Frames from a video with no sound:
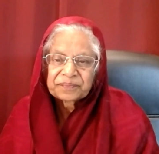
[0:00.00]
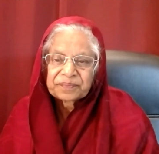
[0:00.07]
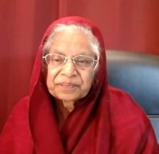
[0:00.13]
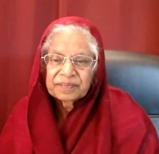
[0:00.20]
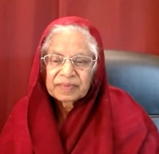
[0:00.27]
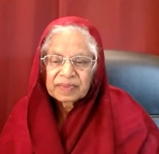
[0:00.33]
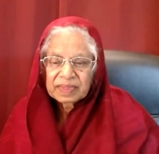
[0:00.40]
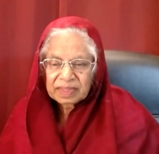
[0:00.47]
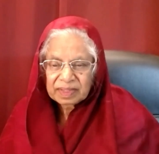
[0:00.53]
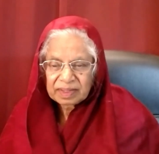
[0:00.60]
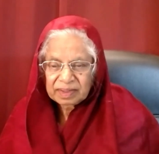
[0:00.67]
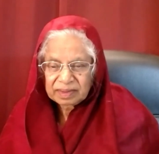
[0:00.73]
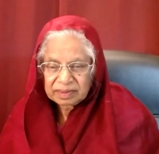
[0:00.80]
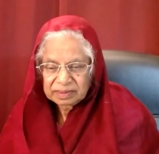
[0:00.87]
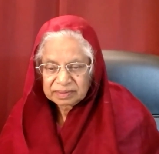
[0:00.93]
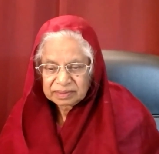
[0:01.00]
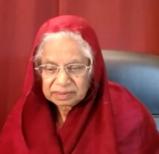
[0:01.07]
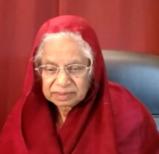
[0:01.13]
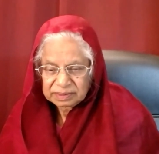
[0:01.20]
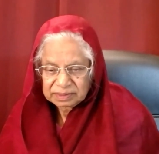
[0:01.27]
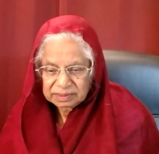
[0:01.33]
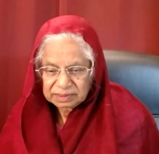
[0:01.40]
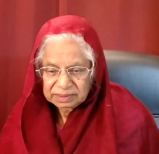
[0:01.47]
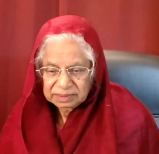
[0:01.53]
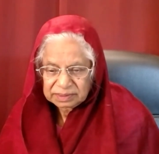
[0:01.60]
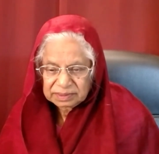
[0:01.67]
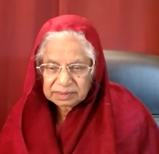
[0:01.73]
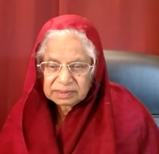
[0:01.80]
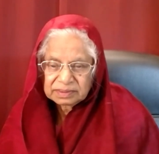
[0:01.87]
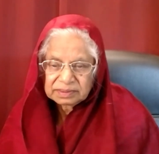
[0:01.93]

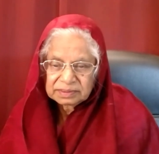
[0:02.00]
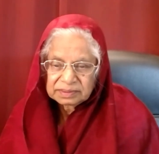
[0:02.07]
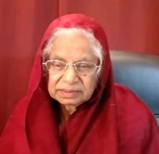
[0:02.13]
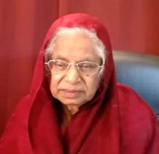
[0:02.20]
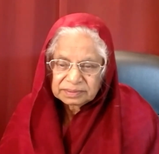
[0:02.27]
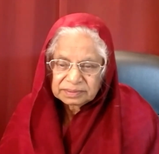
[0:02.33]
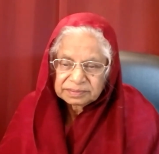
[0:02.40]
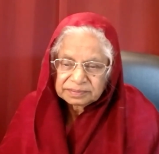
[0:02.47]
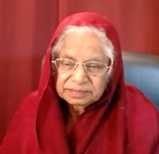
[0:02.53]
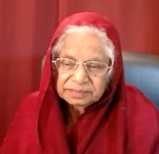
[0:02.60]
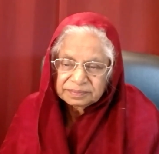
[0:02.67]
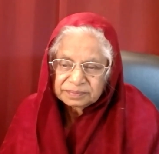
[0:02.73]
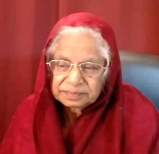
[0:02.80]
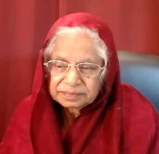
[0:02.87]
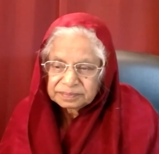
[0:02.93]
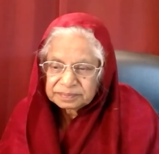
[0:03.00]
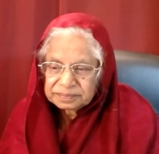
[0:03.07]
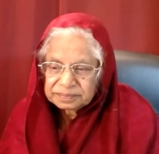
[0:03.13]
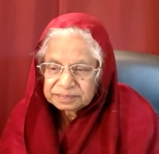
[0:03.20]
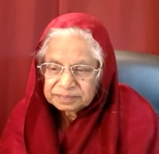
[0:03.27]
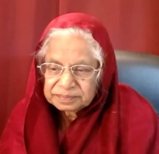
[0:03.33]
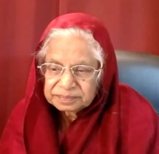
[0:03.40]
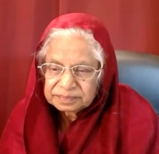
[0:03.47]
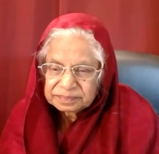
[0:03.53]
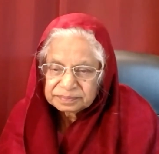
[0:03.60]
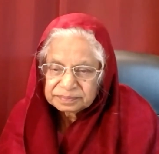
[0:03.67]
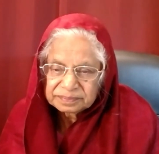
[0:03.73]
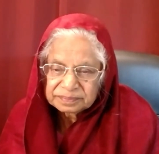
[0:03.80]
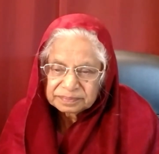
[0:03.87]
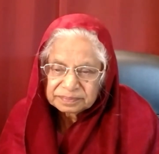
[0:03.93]

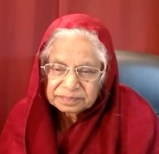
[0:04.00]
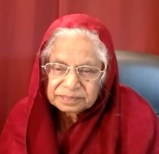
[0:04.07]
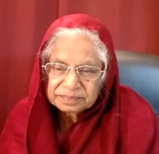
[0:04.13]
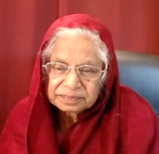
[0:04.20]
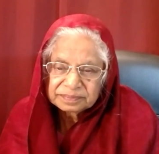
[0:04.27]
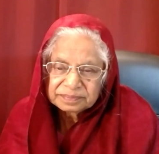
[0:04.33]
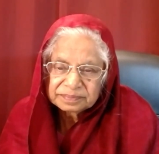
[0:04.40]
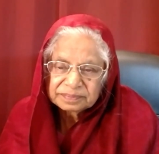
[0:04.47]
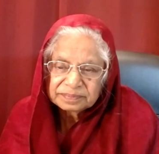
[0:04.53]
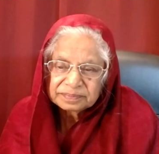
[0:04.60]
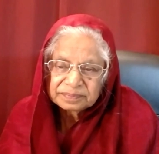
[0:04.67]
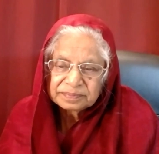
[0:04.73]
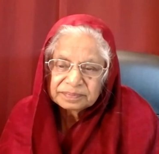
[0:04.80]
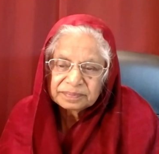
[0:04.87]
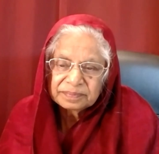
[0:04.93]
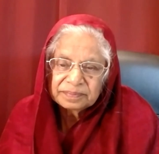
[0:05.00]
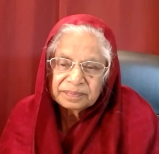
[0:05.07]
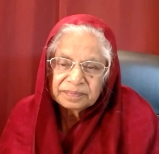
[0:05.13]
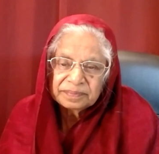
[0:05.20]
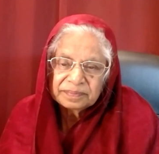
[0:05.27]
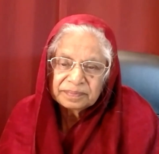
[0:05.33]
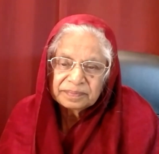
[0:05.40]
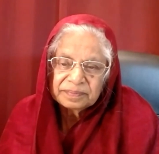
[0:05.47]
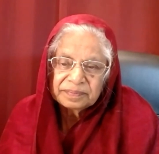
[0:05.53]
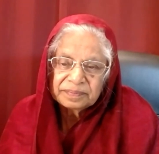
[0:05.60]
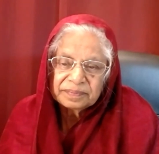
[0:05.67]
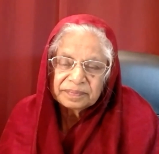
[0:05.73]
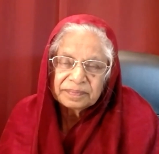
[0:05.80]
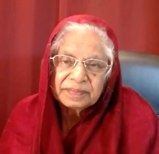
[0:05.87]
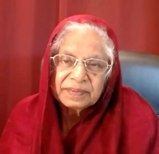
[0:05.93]

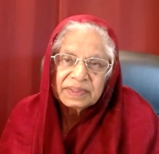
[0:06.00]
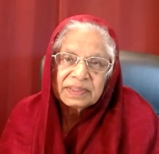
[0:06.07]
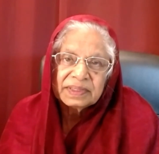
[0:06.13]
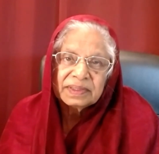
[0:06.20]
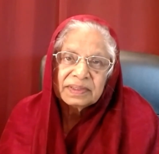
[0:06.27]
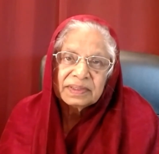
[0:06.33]
(no one is talking)